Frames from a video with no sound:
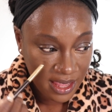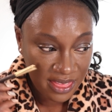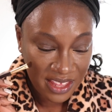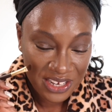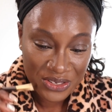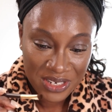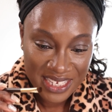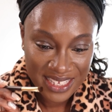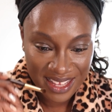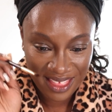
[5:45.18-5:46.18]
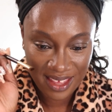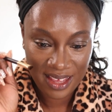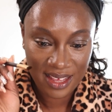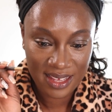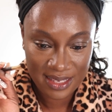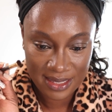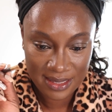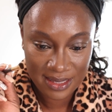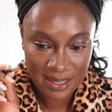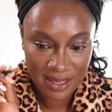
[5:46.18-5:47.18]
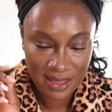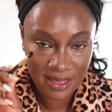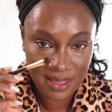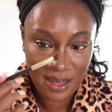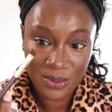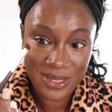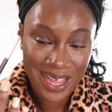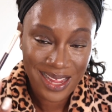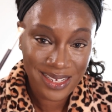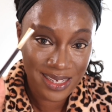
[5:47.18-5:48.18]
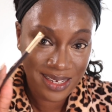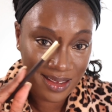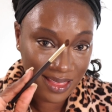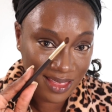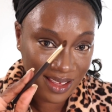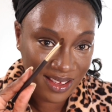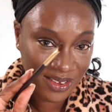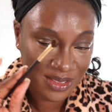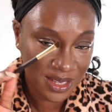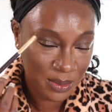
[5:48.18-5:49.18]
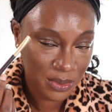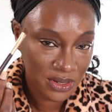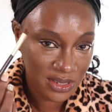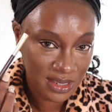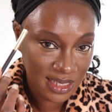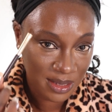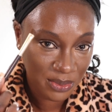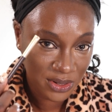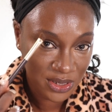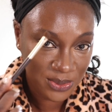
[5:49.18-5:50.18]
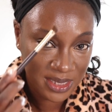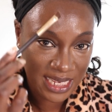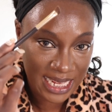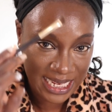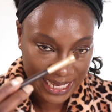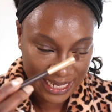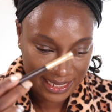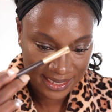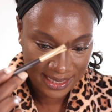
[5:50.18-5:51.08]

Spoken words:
The interesting thing is, there was actually nothing on this brush. This brush was clean.